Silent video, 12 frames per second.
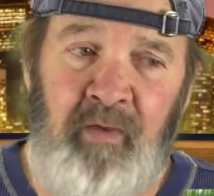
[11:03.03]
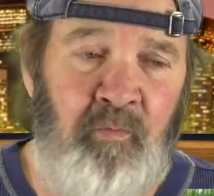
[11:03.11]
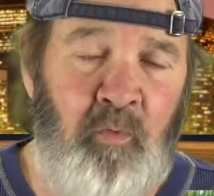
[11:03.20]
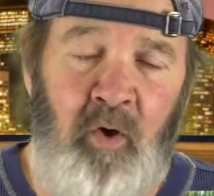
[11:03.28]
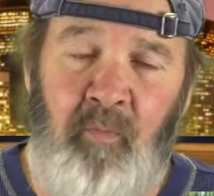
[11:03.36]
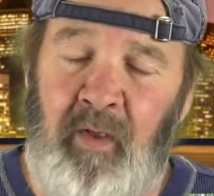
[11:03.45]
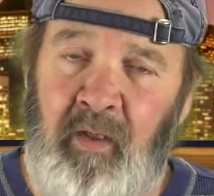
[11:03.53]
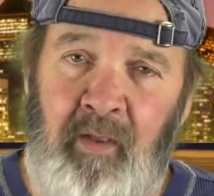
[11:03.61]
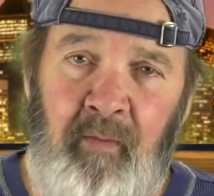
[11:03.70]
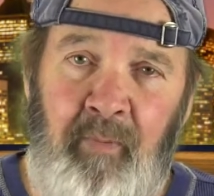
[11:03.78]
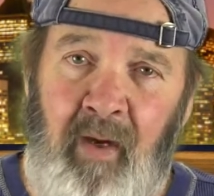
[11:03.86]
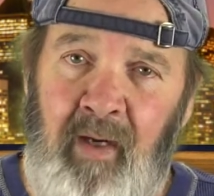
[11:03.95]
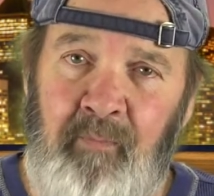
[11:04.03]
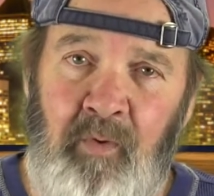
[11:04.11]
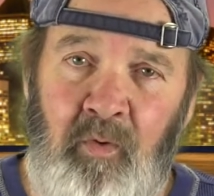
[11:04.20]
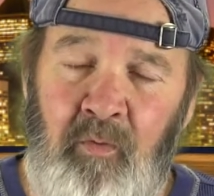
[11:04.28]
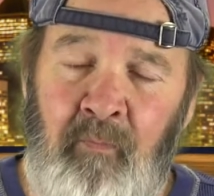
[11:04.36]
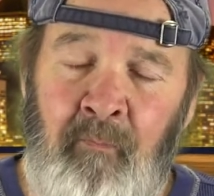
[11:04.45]
He rode me like a pack
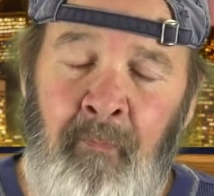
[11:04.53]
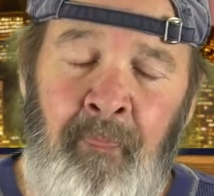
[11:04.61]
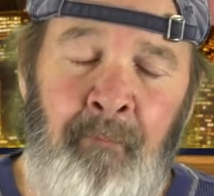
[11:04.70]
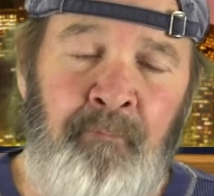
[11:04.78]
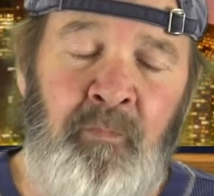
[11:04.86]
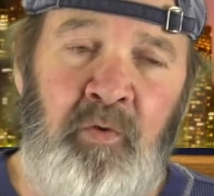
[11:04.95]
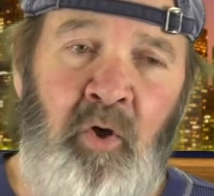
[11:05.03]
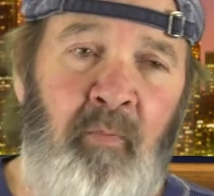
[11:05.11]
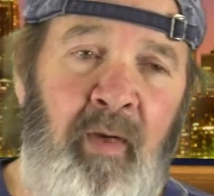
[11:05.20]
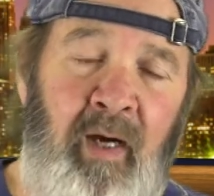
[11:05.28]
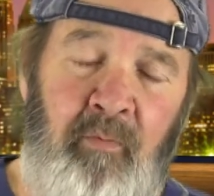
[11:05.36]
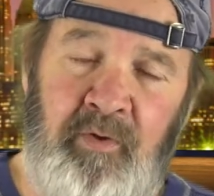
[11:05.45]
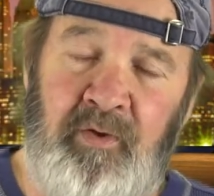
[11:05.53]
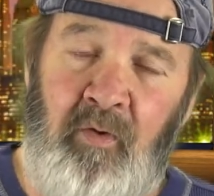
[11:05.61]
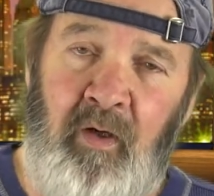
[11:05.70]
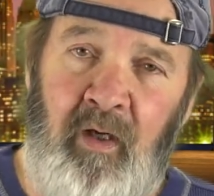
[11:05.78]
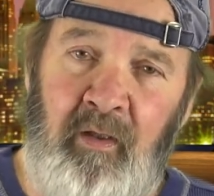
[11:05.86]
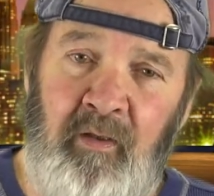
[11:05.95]
mule. Told me I was so
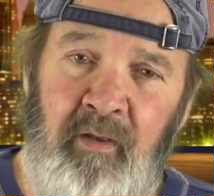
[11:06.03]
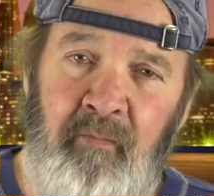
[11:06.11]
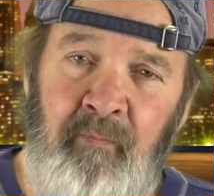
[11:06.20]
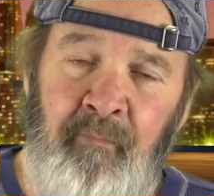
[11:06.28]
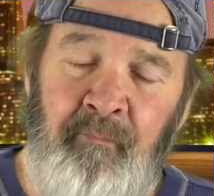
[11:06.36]
ugly